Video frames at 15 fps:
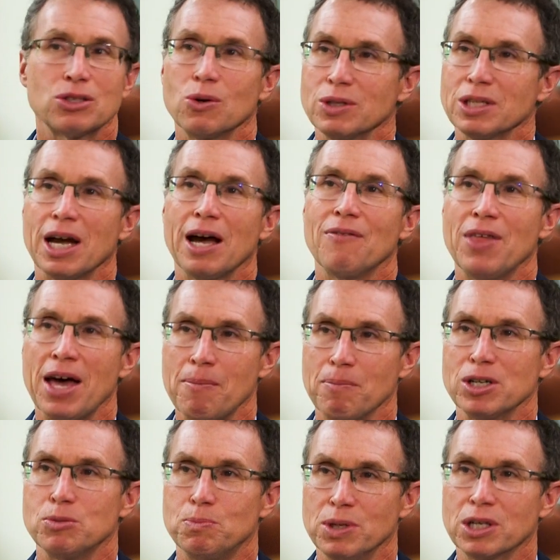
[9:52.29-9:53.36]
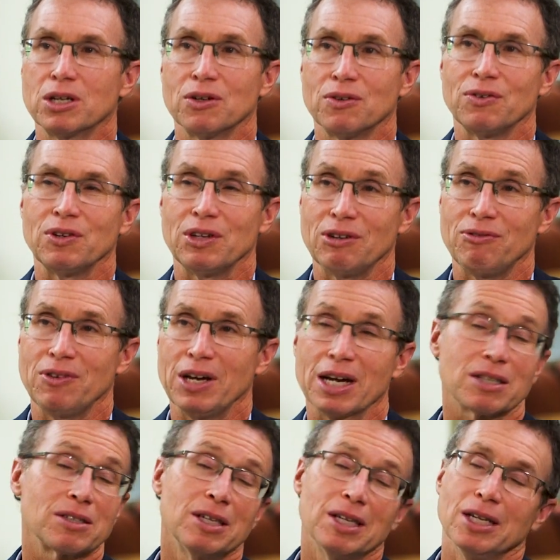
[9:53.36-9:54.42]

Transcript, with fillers: going to have that much bigger of an effect